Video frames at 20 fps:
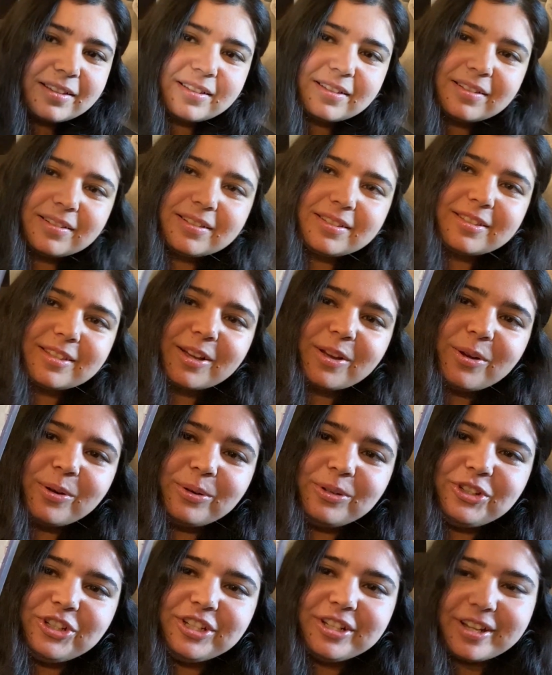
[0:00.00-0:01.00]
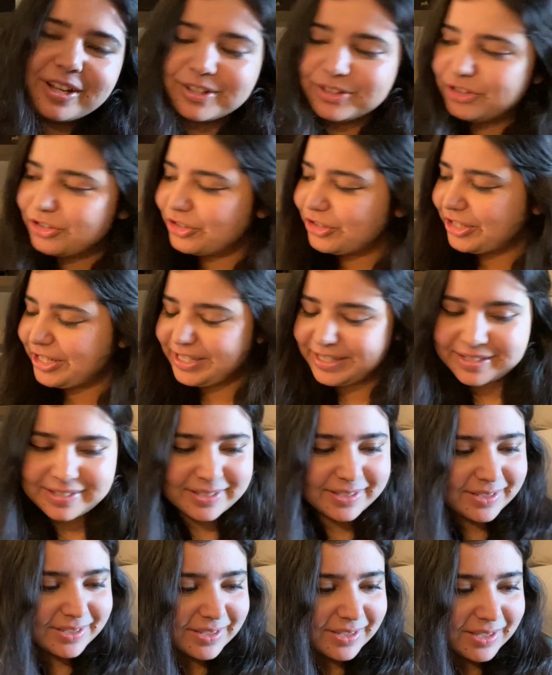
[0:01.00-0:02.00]
It's that OG country,
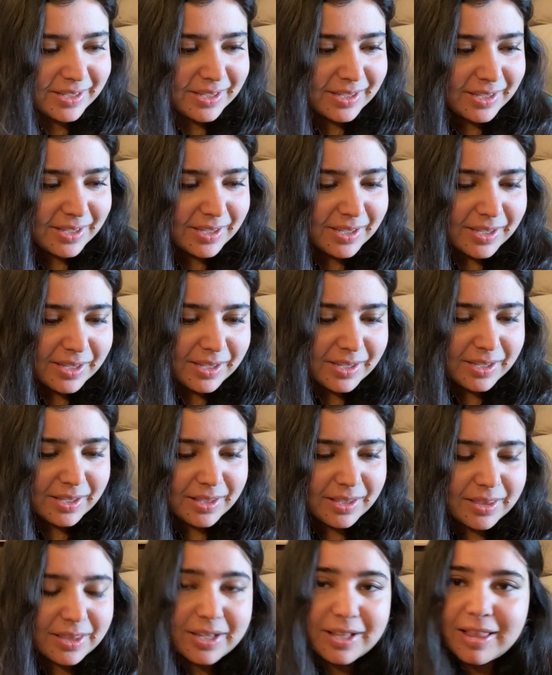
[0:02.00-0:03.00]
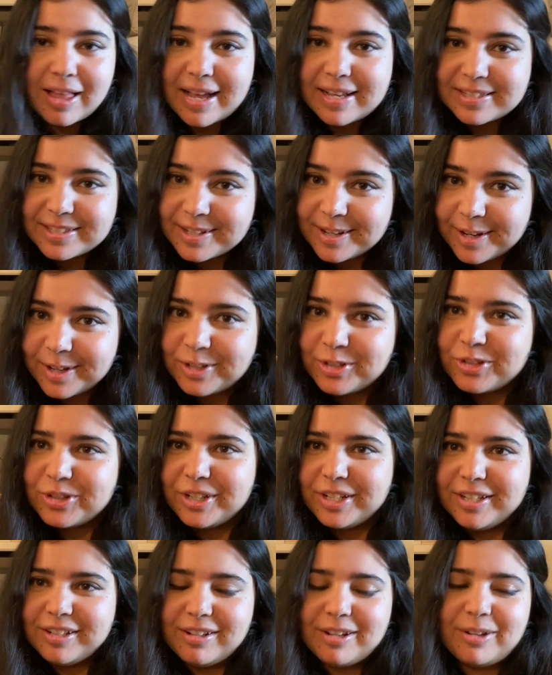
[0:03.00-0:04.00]
the classic country,
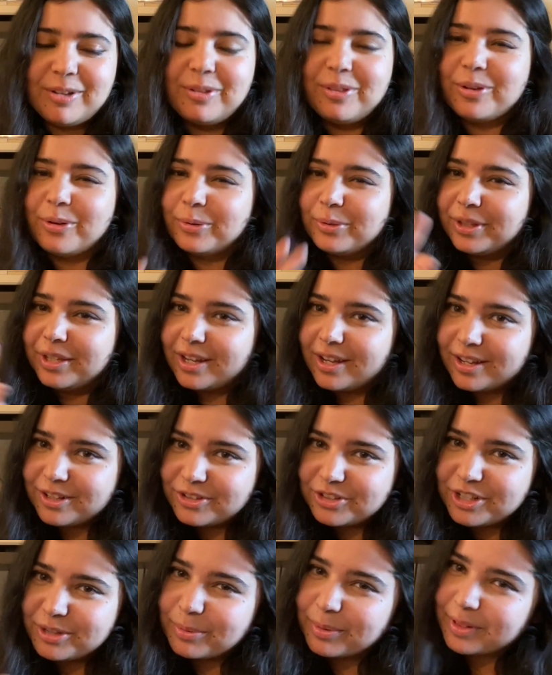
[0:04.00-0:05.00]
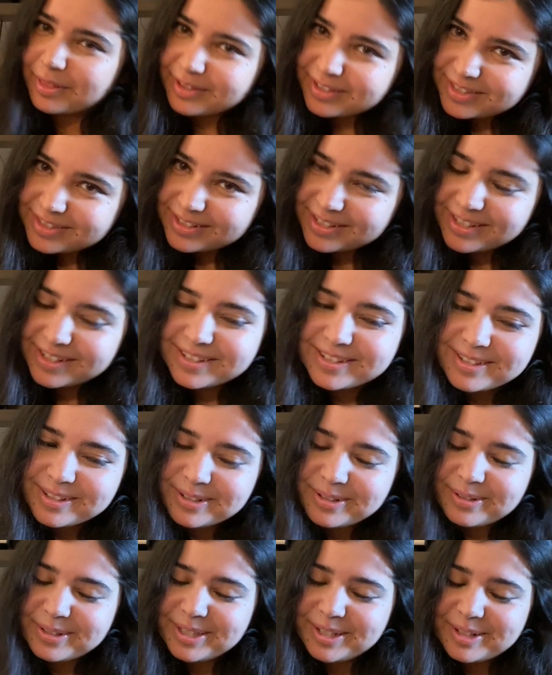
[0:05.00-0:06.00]
you know, the only country worth listening
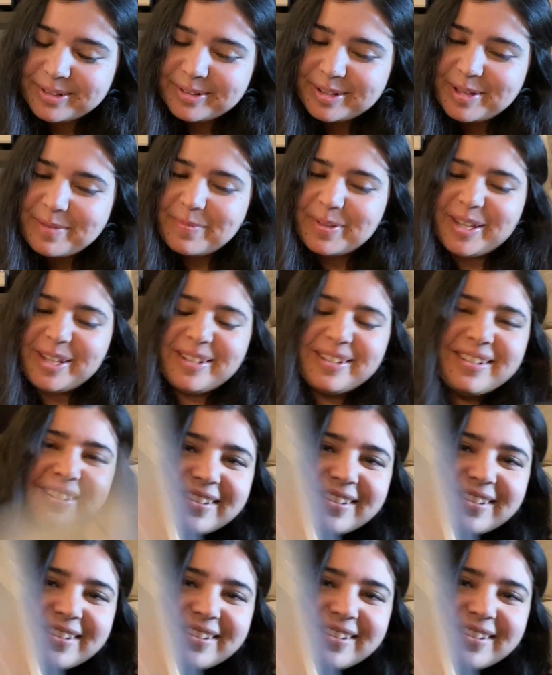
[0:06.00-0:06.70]
to, you know what I mean?